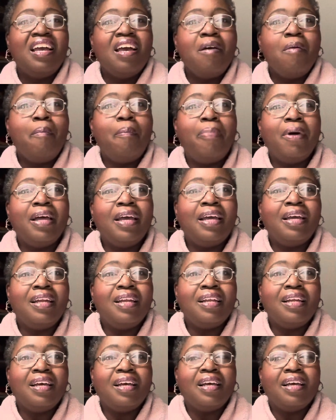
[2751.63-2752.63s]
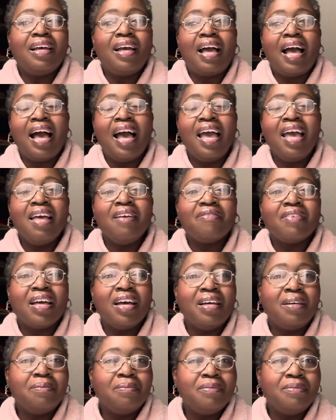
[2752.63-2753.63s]
but I have
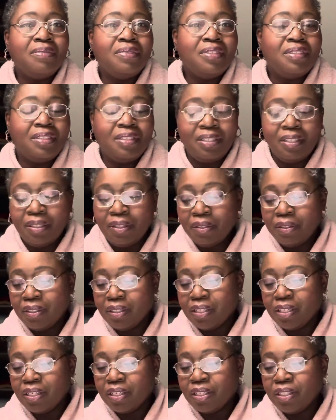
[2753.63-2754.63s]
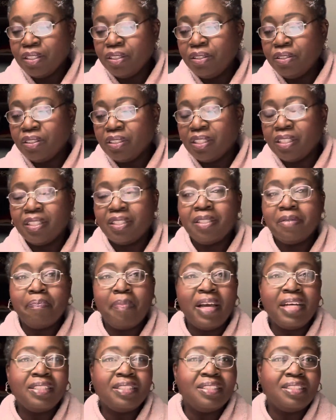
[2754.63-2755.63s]
come to the conclusion,
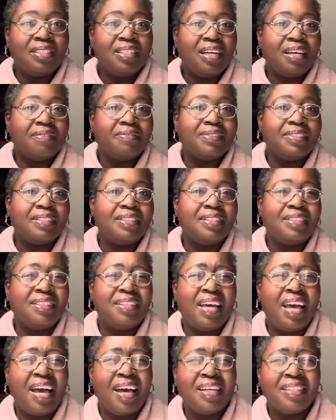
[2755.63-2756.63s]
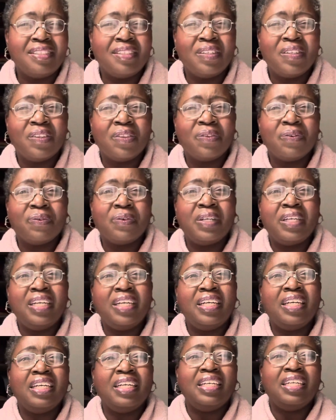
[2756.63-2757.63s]
especially after the last 3
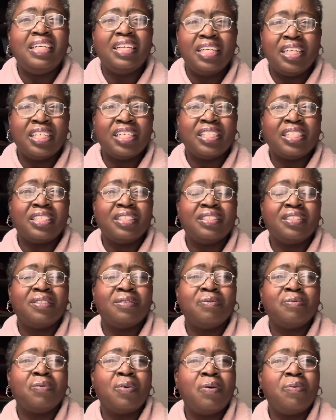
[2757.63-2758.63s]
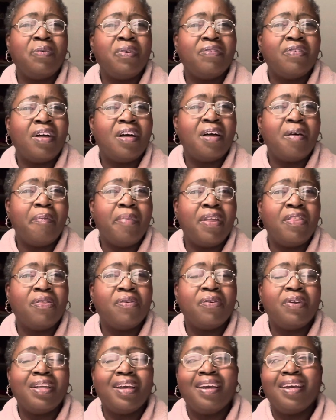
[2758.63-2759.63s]
years and what we've all been
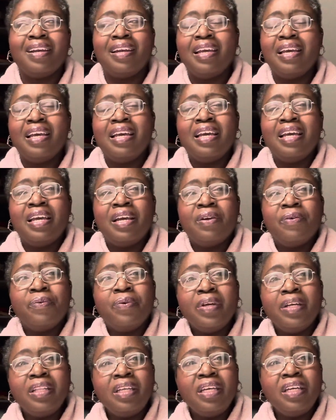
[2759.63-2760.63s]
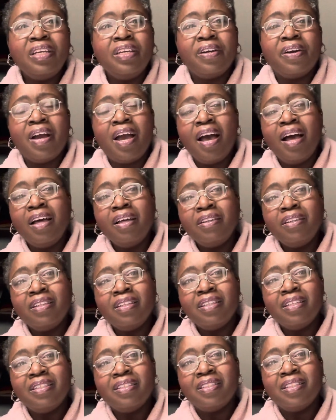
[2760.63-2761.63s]
through, that really your health
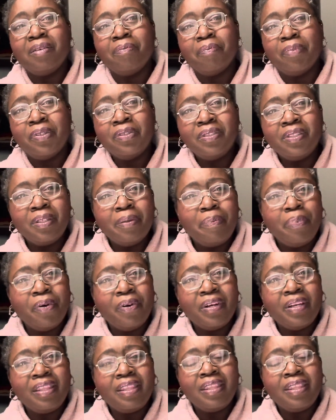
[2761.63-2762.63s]
is the most important